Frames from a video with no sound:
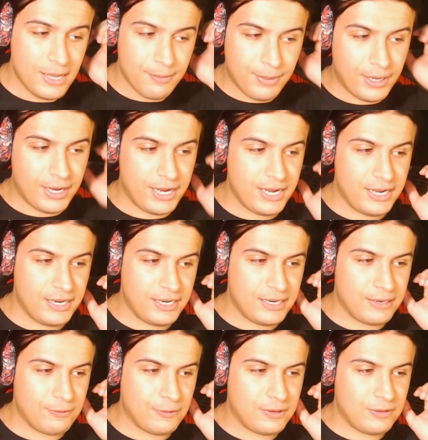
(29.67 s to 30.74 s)
But
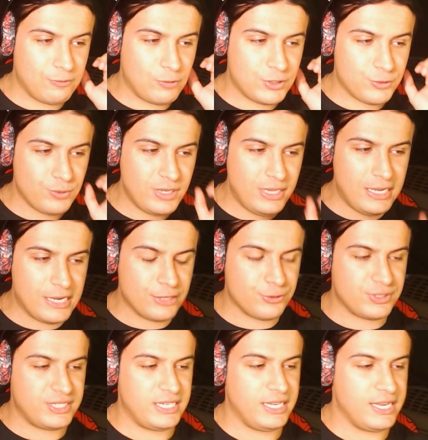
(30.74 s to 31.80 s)
what's really
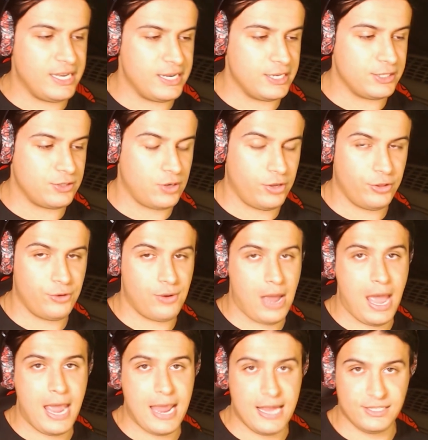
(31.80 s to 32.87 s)
interesting is, although
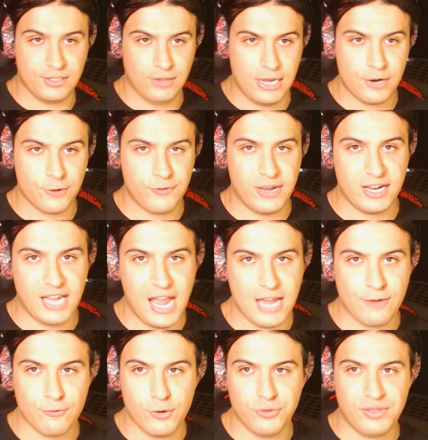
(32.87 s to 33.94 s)
I, as a Laker fan, kind
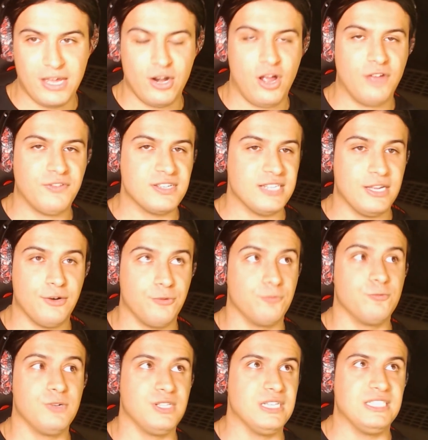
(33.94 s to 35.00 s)
of wrote that off because I don't
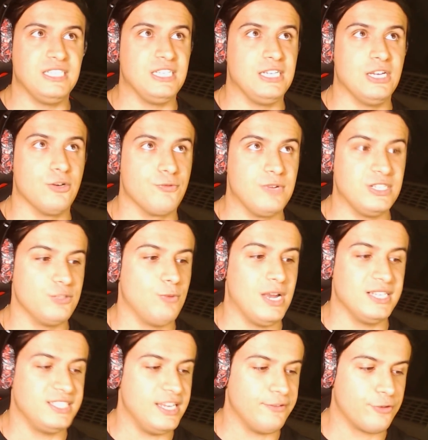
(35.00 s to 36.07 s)
really see a reason why
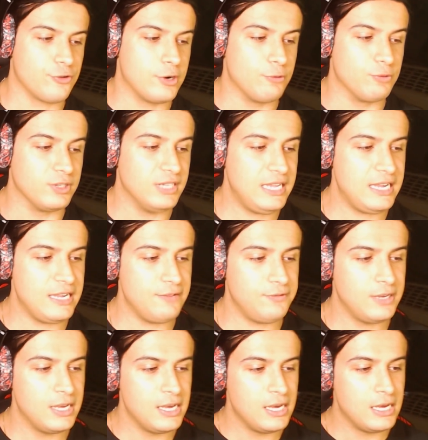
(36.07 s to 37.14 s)
Steph Curry would leave,
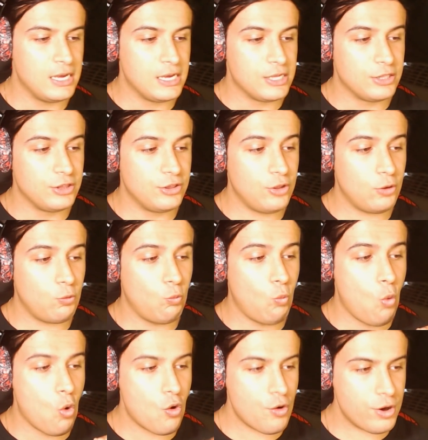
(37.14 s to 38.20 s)
the
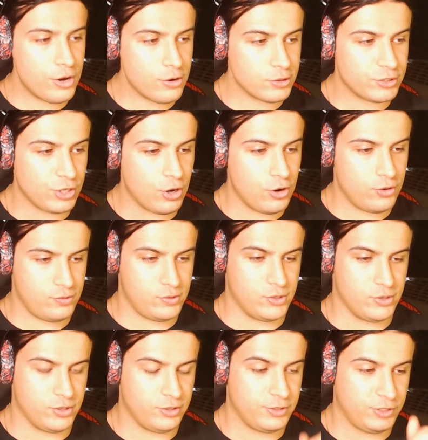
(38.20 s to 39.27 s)
Warriors
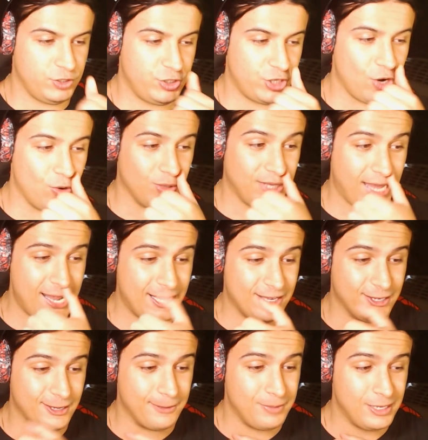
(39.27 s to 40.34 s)
owner, Joe
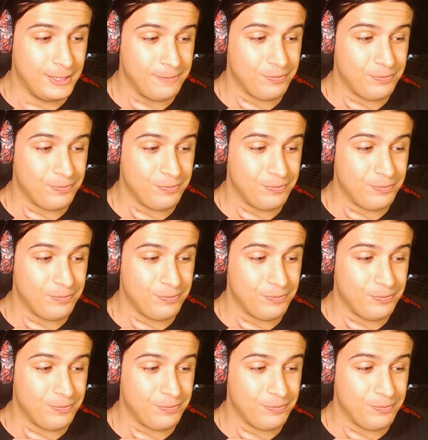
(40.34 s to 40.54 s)
Lacob,